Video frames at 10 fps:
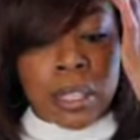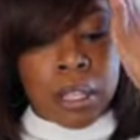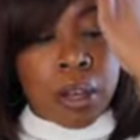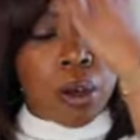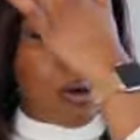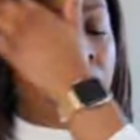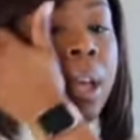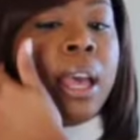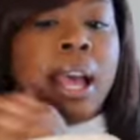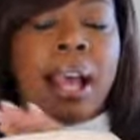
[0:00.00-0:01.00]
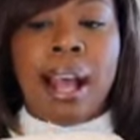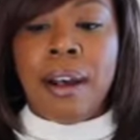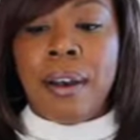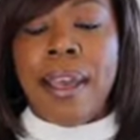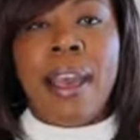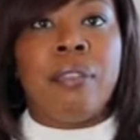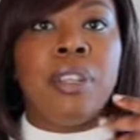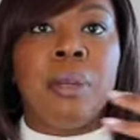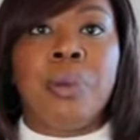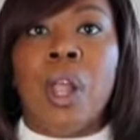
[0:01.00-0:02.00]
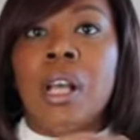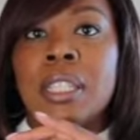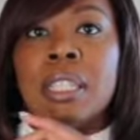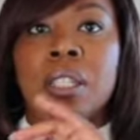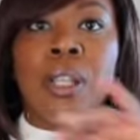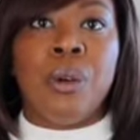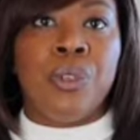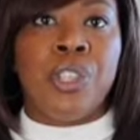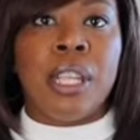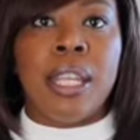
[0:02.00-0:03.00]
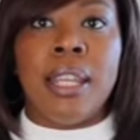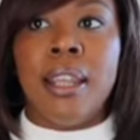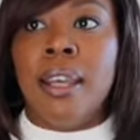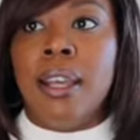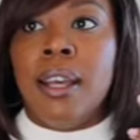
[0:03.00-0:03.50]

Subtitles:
So I'll have lip glosses, lotion,